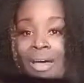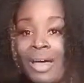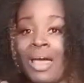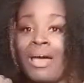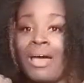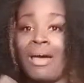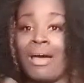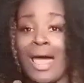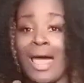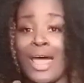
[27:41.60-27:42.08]

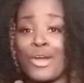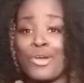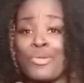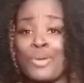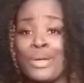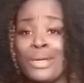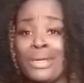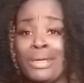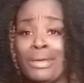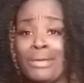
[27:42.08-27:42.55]
I
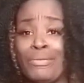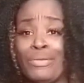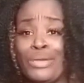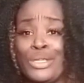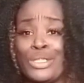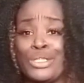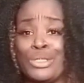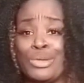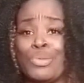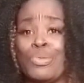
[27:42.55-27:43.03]
don't want to give
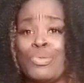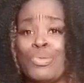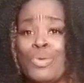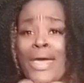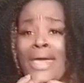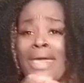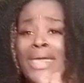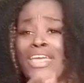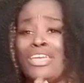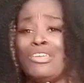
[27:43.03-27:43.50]
this
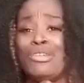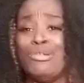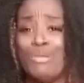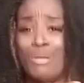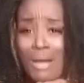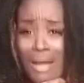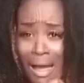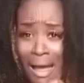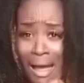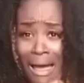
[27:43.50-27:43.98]
away,
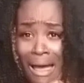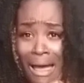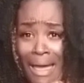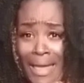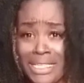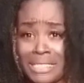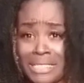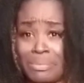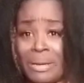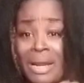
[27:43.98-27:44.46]
you
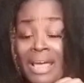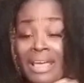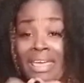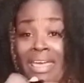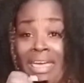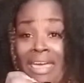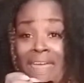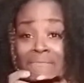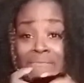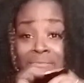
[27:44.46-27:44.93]
guys, but I
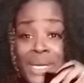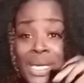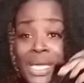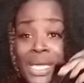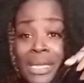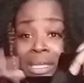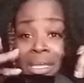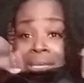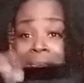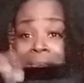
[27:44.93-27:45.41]
can't
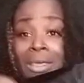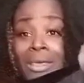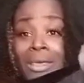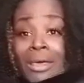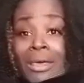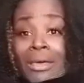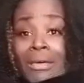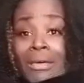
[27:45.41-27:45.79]
fit it.